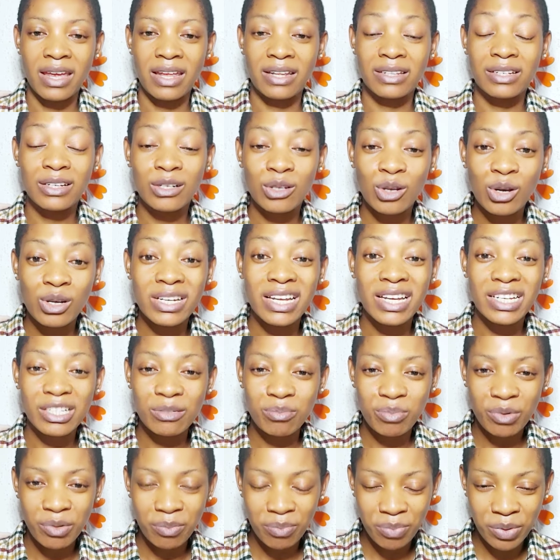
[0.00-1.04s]
The Lord has
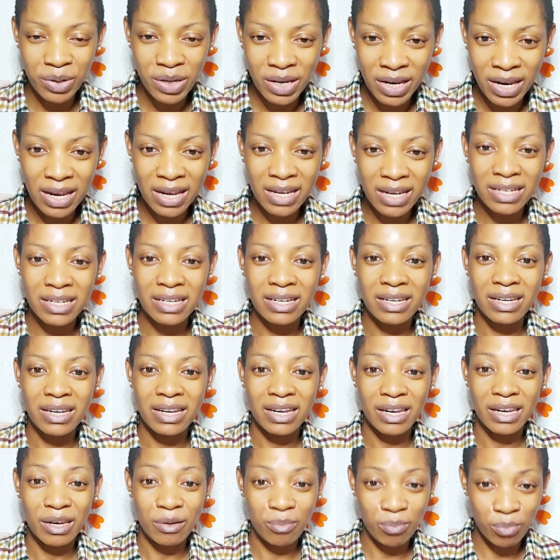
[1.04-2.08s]
prepared
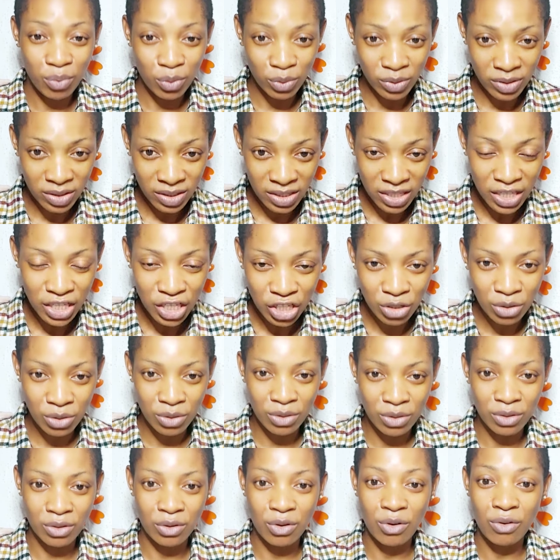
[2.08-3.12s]
a
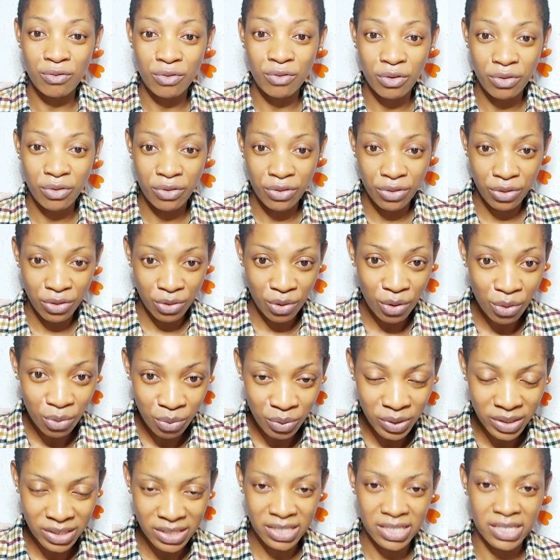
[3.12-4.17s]
position of
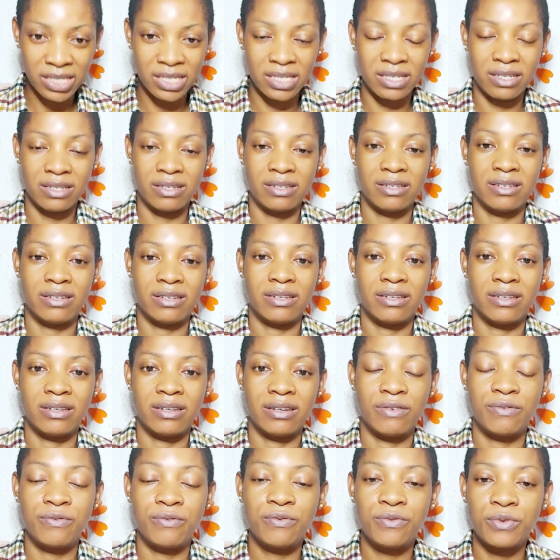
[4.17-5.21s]
authority
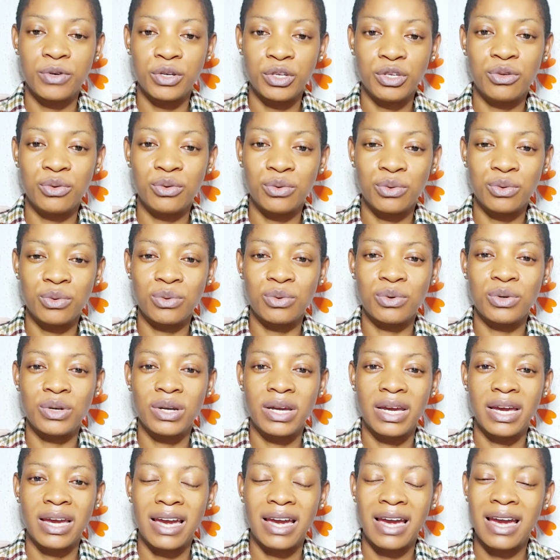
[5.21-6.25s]
for you
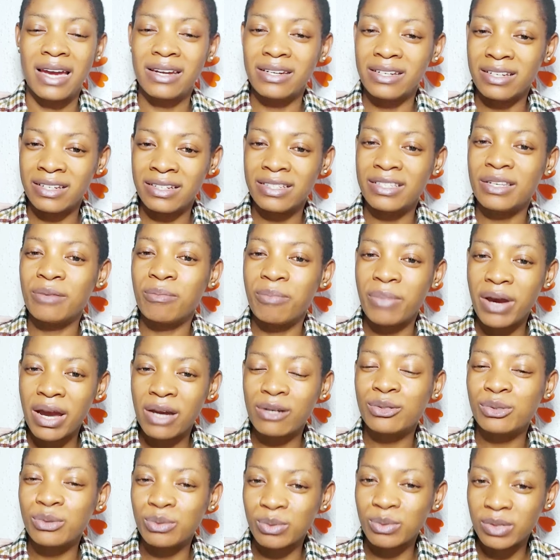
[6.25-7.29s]
and he is
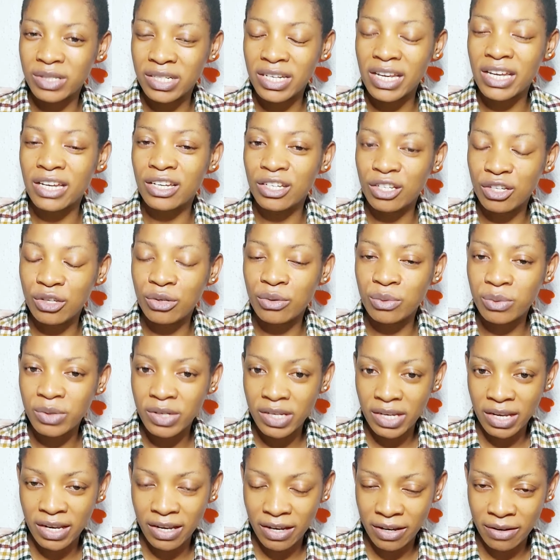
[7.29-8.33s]
about to take you
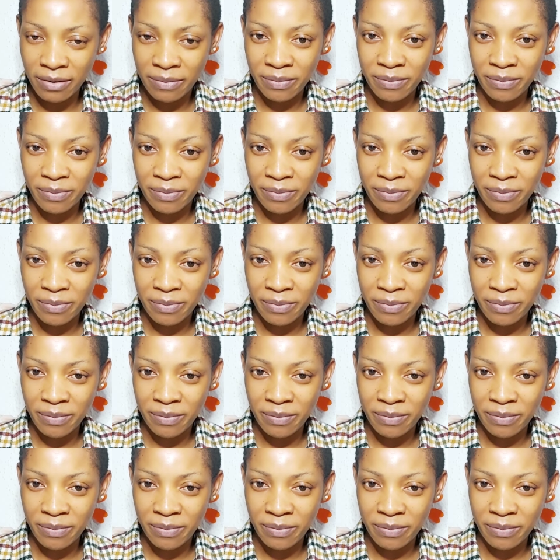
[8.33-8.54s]
there.